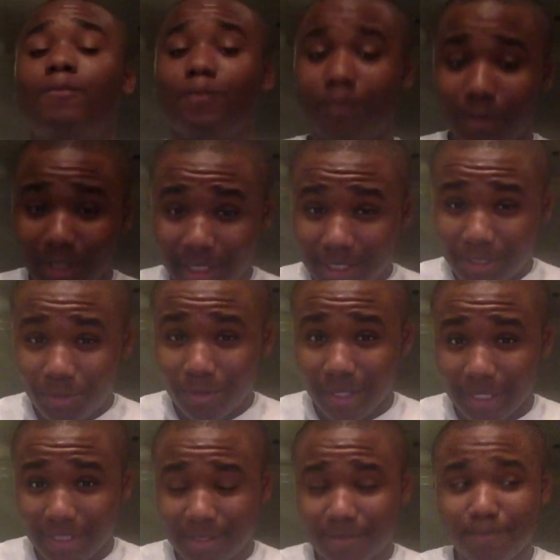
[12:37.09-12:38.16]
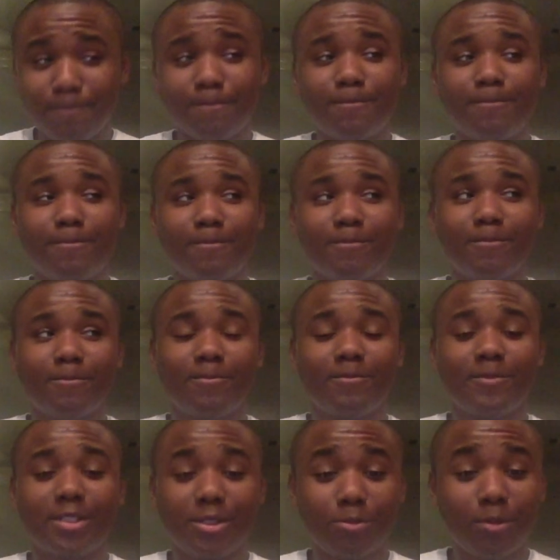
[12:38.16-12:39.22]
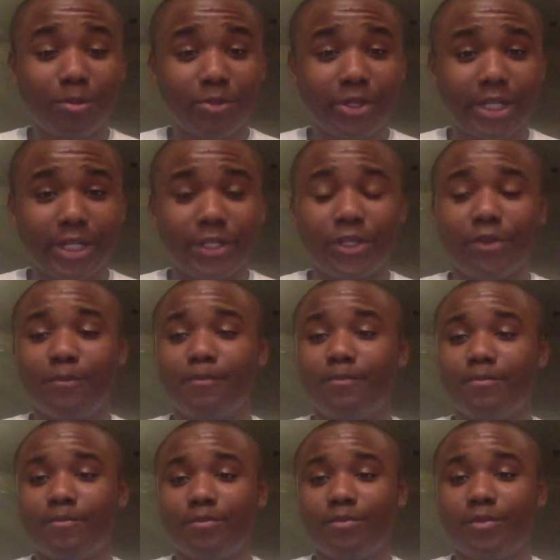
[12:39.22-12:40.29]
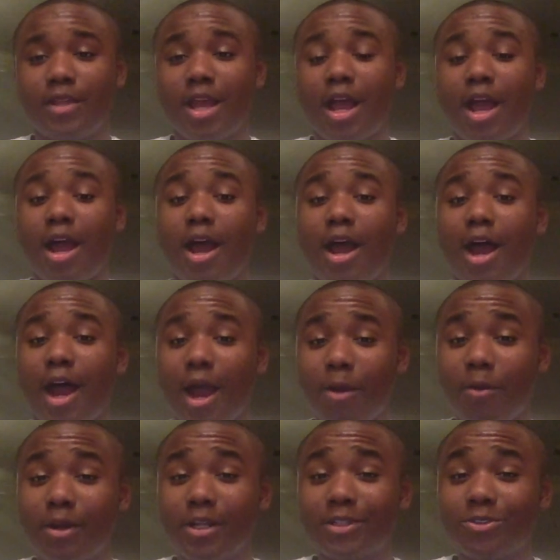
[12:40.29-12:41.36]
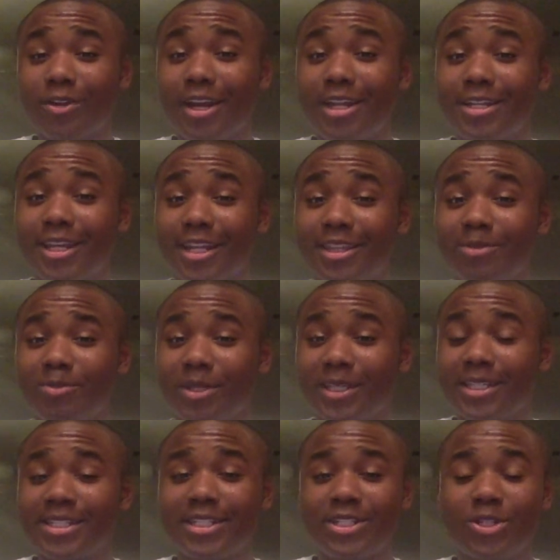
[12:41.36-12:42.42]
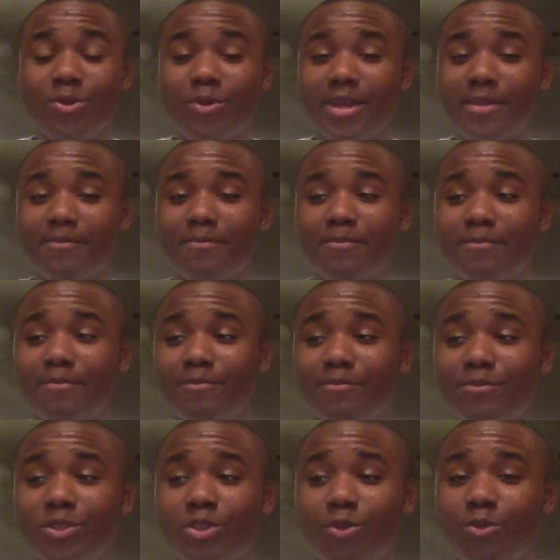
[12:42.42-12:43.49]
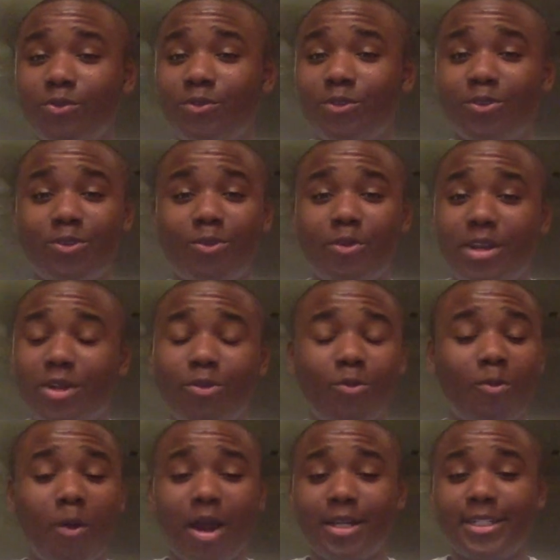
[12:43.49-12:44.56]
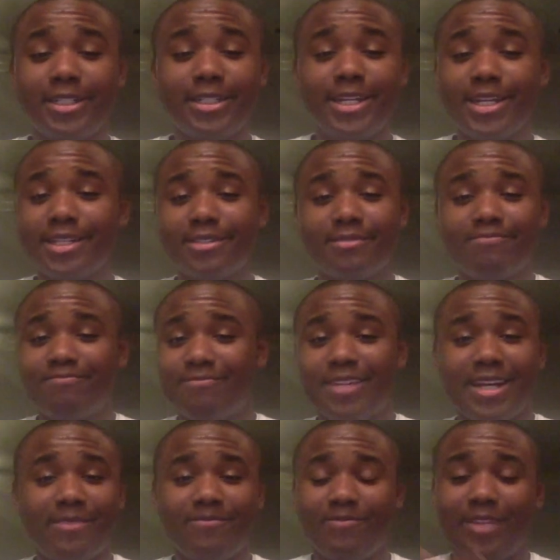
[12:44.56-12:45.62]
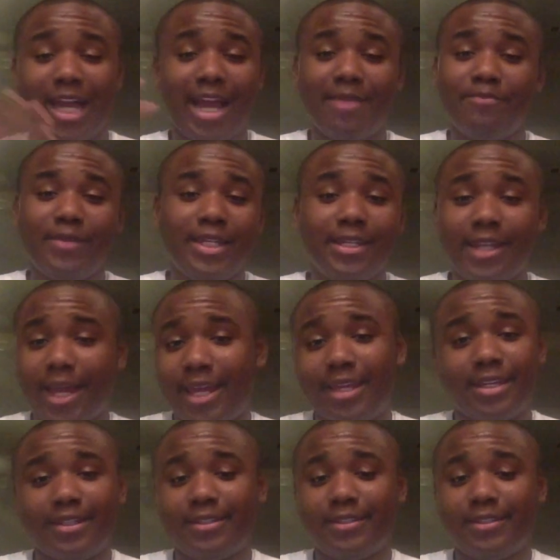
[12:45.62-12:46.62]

we're going to do this. That's what we're going to do. I want to try and get them to listen to it. So, do any want it this? Um, I mean, like,